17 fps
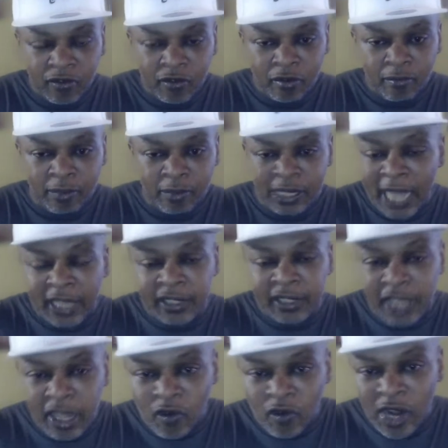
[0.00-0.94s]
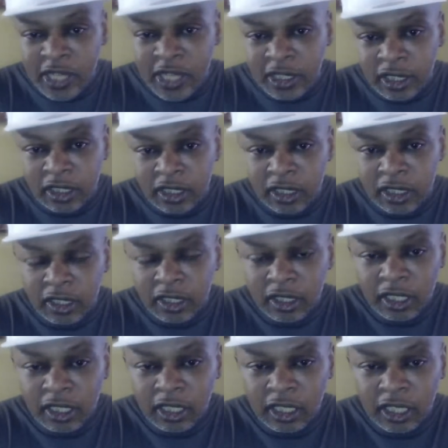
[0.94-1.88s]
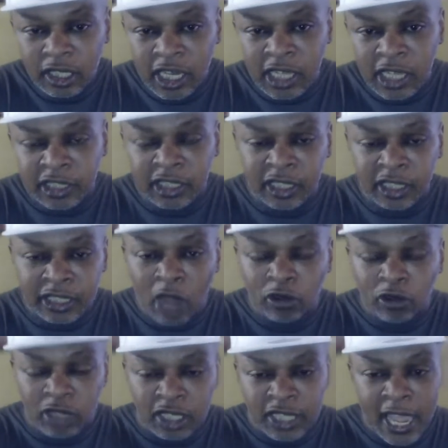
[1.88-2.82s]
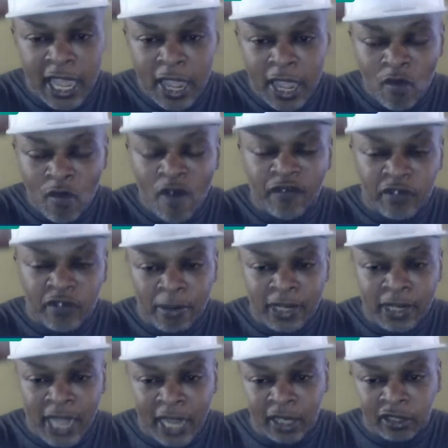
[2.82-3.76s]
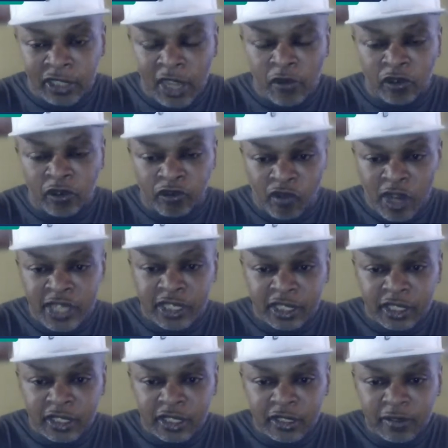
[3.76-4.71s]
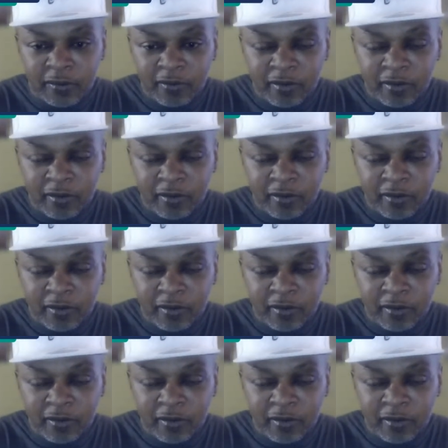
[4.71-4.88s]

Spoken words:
Bananas ain't racist. It's the thought that came with the bananas that was racist.